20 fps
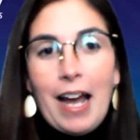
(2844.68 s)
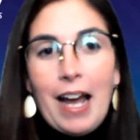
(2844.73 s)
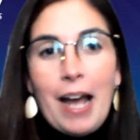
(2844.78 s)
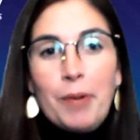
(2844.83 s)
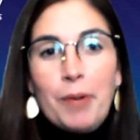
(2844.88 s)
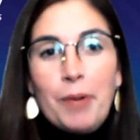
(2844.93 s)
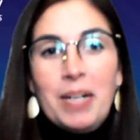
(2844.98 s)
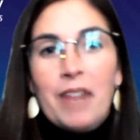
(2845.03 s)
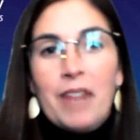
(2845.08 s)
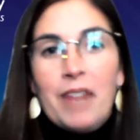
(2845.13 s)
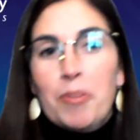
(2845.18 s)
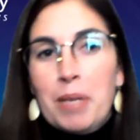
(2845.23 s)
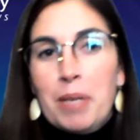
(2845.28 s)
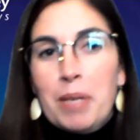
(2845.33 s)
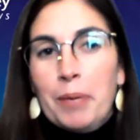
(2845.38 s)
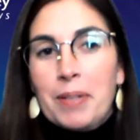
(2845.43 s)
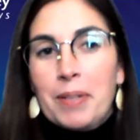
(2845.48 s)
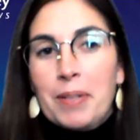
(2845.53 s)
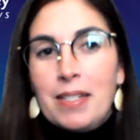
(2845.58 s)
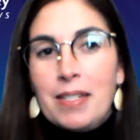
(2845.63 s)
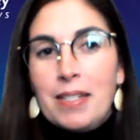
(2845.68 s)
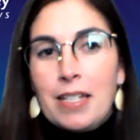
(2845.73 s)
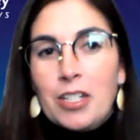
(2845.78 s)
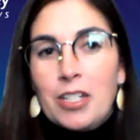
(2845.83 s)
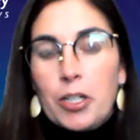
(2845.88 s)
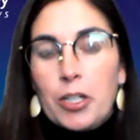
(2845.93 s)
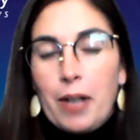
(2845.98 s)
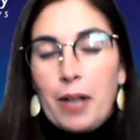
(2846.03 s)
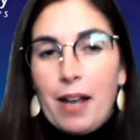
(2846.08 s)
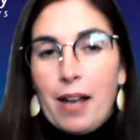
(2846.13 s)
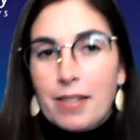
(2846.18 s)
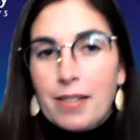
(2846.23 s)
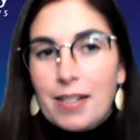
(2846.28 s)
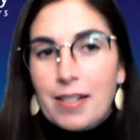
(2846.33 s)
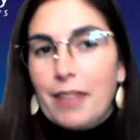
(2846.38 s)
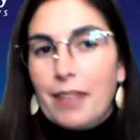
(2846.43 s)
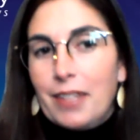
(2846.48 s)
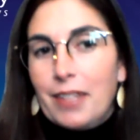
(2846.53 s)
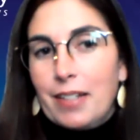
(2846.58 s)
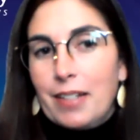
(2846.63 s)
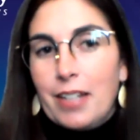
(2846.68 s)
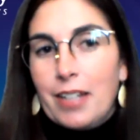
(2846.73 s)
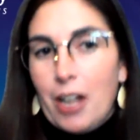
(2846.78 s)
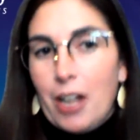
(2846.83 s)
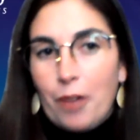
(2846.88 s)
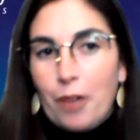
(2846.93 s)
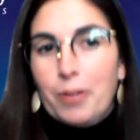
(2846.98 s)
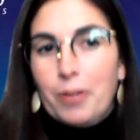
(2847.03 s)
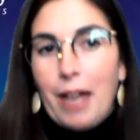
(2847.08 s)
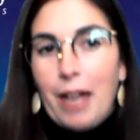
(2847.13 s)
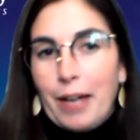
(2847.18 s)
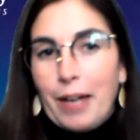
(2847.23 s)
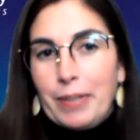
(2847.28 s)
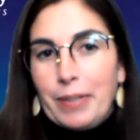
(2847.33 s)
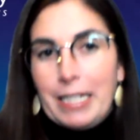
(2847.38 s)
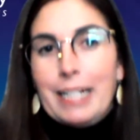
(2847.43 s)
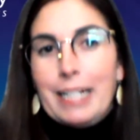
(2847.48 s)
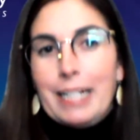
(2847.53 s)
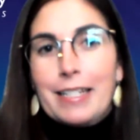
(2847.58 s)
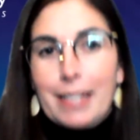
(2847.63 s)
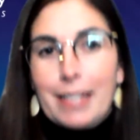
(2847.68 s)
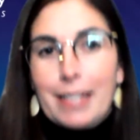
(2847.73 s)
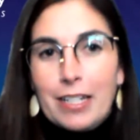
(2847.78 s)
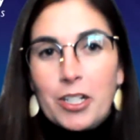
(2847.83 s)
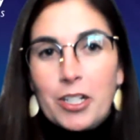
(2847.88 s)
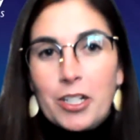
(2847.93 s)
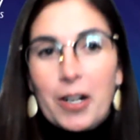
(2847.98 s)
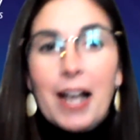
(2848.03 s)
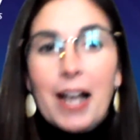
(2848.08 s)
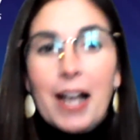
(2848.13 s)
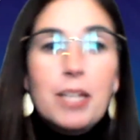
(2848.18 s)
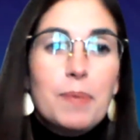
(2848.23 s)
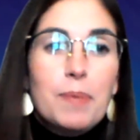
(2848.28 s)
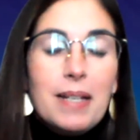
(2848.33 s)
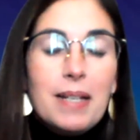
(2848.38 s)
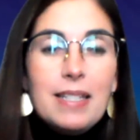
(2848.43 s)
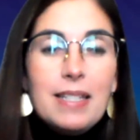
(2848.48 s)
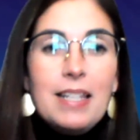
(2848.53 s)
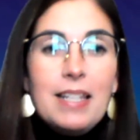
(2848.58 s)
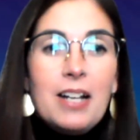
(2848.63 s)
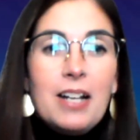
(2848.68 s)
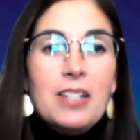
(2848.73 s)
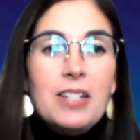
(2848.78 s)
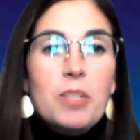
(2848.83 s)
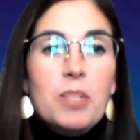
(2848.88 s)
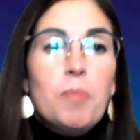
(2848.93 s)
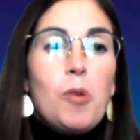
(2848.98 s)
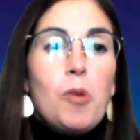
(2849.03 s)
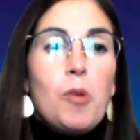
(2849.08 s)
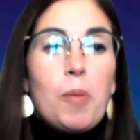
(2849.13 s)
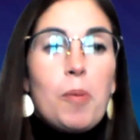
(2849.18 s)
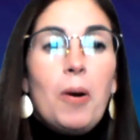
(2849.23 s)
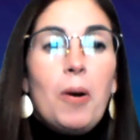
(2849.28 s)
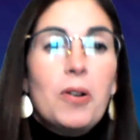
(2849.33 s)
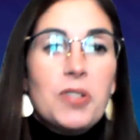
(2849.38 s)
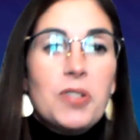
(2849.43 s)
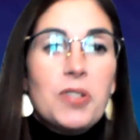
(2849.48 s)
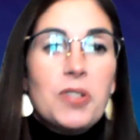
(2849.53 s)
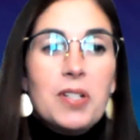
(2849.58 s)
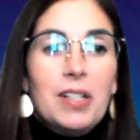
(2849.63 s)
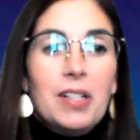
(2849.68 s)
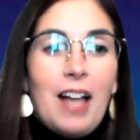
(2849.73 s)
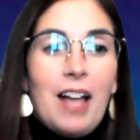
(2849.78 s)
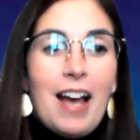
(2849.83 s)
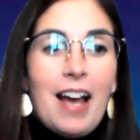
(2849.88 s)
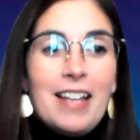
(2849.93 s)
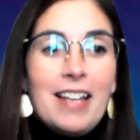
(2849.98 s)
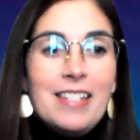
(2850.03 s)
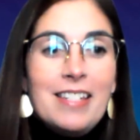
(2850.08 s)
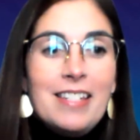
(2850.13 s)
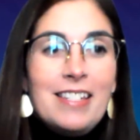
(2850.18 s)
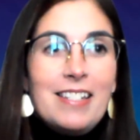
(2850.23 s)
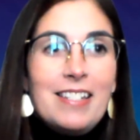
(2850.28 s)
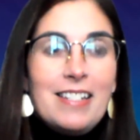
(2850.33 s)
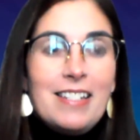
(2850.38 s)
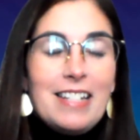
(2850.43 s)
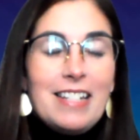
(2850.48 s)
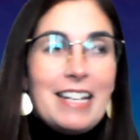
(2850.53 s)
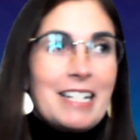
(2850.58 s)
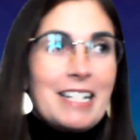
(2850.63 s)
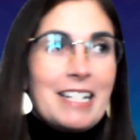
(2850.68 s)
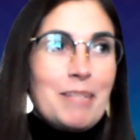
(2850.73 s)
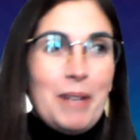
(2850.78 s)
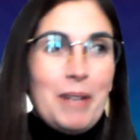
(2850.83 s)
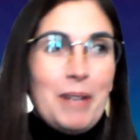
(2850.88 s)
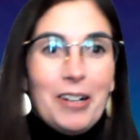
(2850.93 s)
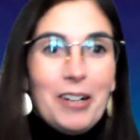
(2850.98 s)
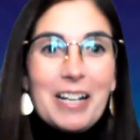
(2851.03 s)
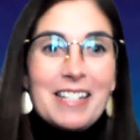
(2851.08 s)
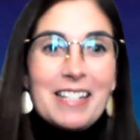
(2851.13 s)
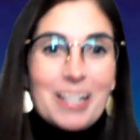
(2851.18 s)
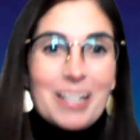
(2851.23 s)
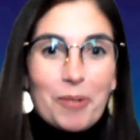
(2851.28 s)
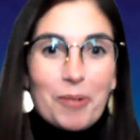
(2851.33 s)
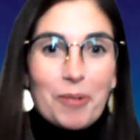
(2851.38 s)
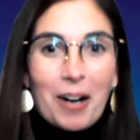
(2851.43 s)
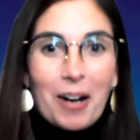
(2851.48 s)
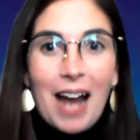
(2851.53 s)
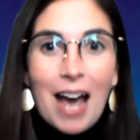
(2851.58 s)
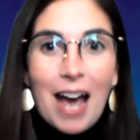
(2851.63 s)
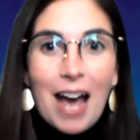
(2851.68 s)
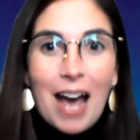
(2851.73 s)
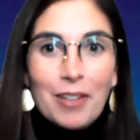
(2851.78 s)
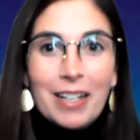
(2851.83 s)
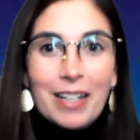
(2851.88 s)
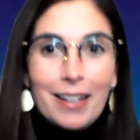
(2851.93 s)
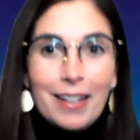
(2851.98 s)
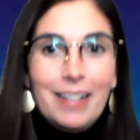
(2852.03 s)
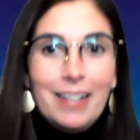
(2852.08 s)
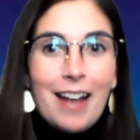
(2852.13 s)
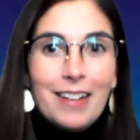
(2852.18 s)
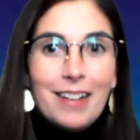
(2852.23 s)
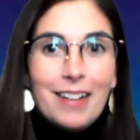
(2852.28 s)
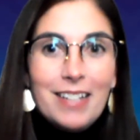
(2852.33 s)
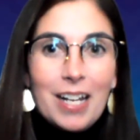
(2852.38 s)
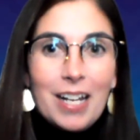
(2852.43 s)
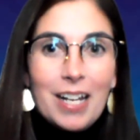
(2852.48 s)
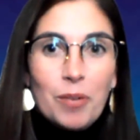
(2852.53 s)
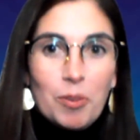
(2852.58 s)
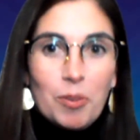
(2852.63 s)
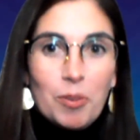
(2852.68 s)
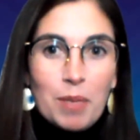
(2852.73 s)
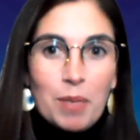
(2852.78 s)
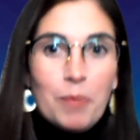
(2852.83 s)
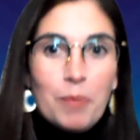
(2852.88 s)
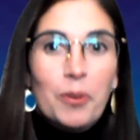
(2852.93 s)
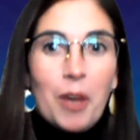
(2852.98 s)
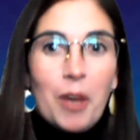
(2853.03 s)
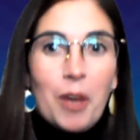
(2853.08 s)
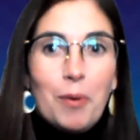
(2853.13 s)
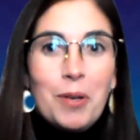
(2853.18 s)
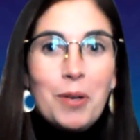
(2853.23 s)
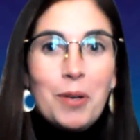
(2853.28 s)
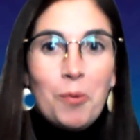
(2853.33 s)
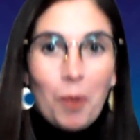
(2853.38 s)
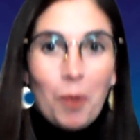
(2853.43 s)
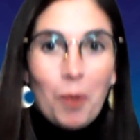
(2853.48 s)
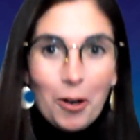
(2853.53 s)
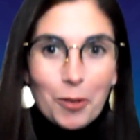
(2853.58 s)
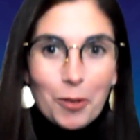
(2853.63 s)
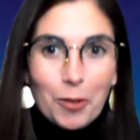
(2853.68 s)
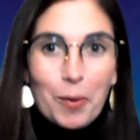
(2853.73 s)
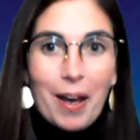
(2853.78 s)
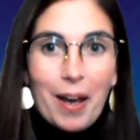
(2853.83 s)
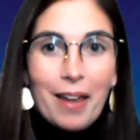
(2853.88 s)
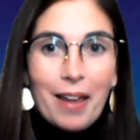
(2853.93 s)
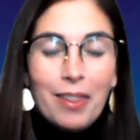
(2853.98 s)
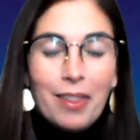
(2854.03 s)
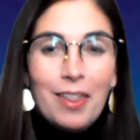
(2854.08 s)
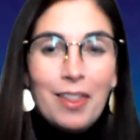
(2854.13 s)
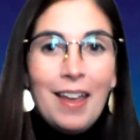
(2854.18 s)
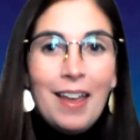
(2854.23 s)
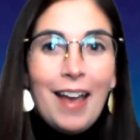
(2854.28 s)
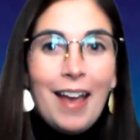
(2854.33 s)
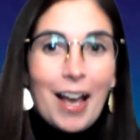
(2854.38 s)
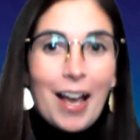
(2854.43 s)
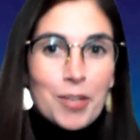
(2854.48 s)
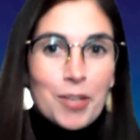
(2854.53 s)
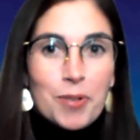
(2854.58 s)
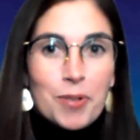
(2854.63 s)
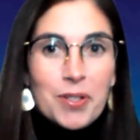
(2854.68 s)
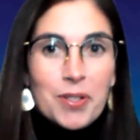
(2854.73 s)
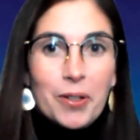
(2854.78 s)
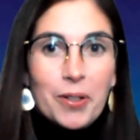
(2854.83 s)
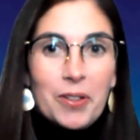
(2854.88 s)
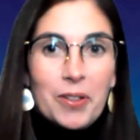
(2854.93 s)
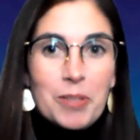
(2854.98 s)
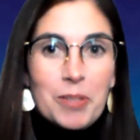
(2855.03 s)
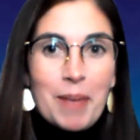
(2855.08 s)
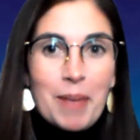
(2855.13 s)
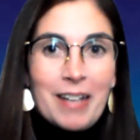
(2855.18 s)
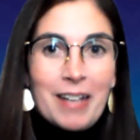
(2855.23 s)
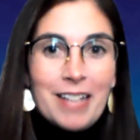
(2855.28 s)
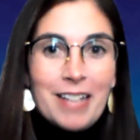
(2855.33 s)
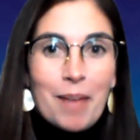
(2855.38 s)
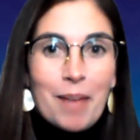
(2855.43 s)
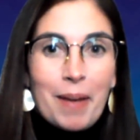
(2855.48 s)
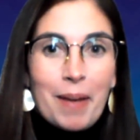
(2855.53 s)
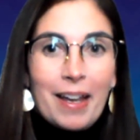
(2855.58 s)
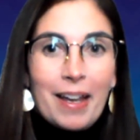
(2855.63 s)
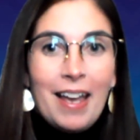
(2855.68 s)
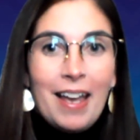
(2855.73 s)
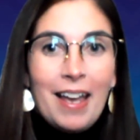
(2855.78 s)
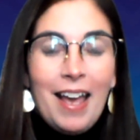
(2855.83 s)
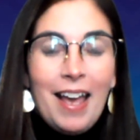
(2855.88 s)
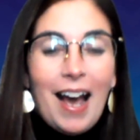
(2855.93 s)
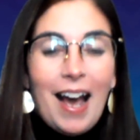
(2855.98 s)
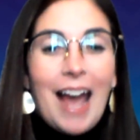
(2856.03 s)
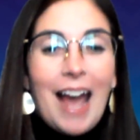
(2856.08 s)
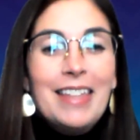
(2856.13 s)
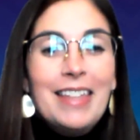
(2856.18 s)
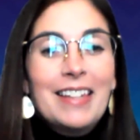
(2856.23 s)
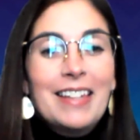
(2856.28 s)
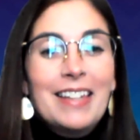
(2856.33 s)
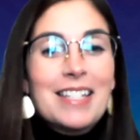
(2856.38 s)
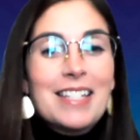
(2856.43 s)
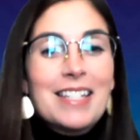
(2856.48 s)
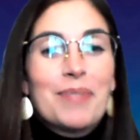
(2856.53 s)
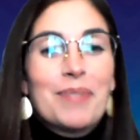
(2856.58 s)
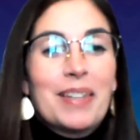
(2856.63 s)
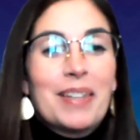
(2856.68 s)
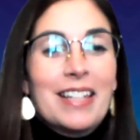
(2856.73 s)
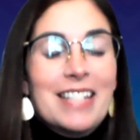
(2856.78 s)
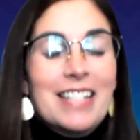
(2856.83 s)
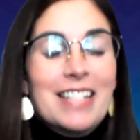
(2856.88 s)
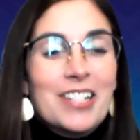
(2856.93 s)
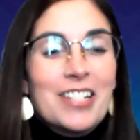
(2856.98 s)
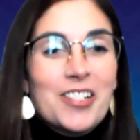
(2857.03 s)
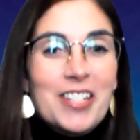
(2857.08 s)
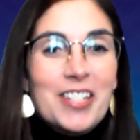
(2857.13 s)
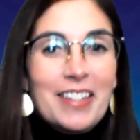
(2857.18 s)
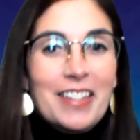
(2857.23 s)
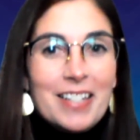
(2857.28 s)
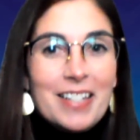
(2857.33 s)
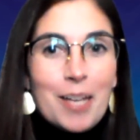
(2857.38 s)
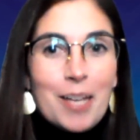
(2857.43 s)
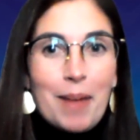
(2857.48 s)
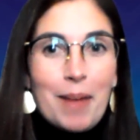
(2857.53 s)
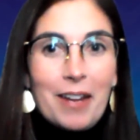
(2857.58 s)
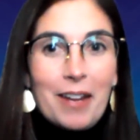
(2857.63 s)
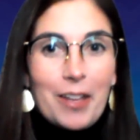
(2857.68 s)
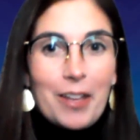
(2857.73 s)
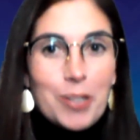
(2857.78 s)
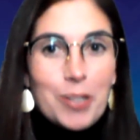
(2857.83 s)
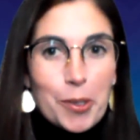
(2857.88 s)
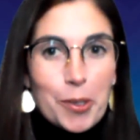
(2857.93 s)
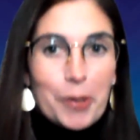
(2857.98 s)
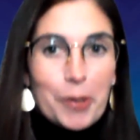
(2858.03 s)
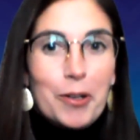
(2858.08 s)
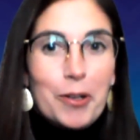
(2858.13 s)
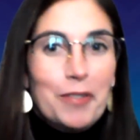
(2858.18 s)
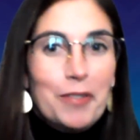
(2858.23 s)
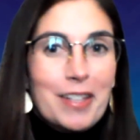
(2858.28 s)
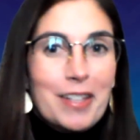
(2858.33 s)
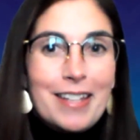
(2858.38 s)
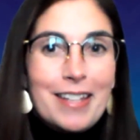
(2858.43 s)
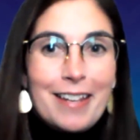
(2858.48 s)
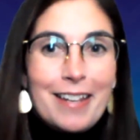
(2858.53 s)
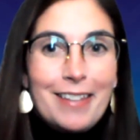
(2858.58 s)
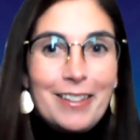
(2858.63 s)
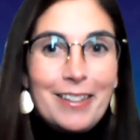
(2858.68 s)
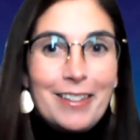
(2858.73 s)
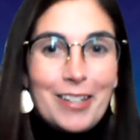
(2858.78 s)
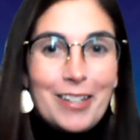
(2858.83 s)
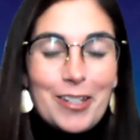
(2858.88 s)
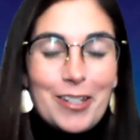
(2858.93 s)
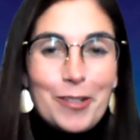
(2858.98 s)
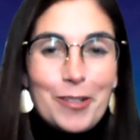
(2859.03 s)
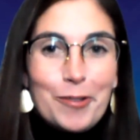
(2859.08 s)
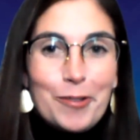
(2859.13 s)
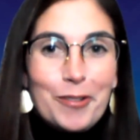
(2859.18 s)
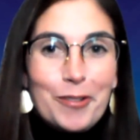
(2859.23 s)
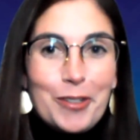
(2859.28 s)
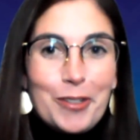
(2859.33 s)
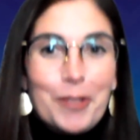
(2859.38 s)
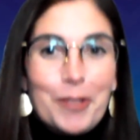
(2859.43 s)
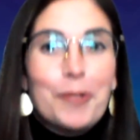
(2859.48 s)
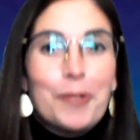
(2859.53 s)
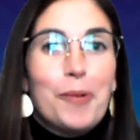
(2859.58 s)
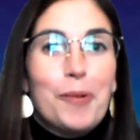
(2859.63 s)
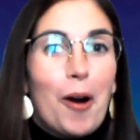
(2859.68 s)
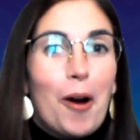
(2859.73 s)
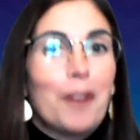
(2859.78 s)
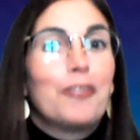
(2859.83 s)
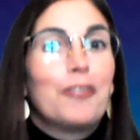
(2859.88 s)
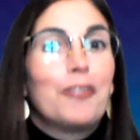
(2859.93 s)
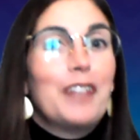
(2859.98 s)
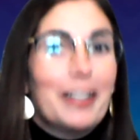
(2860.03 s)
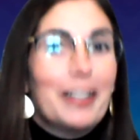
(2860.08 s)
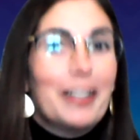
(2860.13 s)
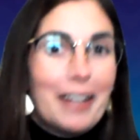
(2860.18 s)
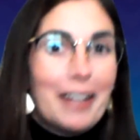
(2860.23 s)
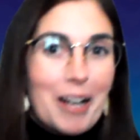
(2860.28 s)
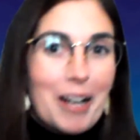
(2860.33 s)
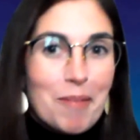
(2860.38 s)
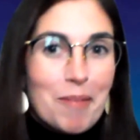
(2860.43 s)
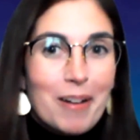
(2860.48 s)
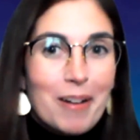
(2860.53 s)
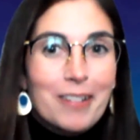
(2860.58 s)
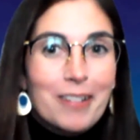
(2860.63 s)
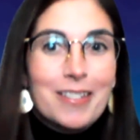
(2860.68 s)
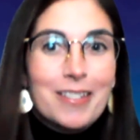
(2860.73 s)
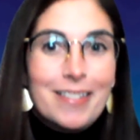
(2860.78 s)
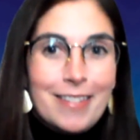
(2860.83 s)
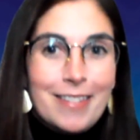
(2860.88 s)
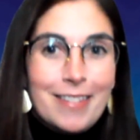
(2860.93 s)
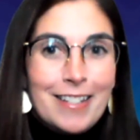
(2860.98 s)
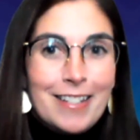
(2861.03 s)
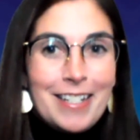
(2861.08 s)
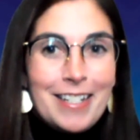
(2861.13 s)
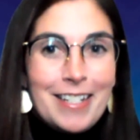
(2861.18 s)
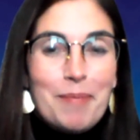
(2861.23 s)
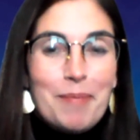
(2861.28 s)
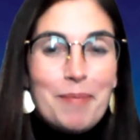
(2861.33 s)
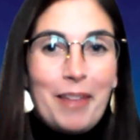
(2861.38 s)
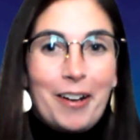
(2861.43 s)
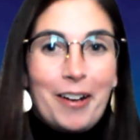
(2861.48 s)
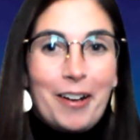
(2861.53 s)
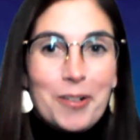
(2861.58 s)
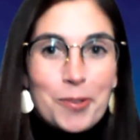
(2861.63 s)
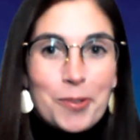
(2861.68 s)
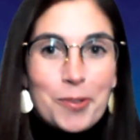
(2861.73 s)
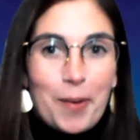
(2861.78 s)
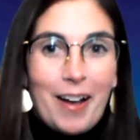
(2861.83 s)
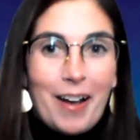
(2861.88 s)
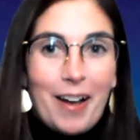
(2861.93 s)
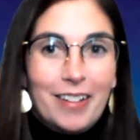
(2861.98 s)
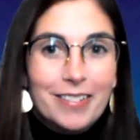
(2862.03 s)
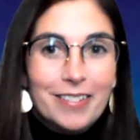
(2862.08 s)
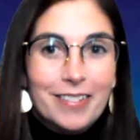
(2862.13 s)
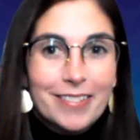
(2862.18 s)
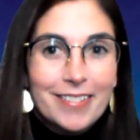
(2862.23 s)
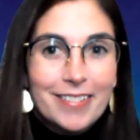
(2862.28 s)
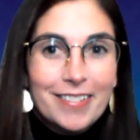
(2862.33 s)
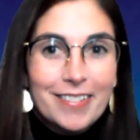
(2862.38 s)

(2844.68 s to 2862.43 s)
I would never be able to see into your house. Not that, I need to see into your house, but it's a more personalized experience that we're having, connecting with people that we work with as a result of this pandemic. I think that's something that's interesting that's come out of that too. I don't know if that's anything that you are feeling amongst the team there as well.